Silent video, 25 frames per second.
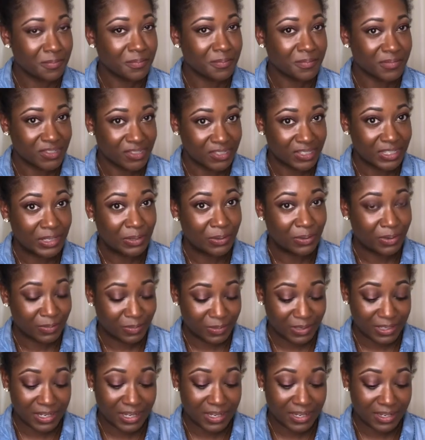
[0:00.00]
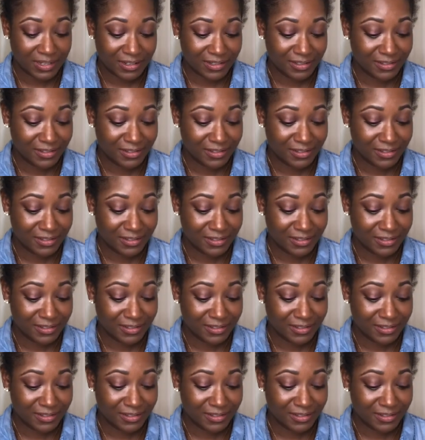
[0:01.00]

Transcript: You see what I'm saying?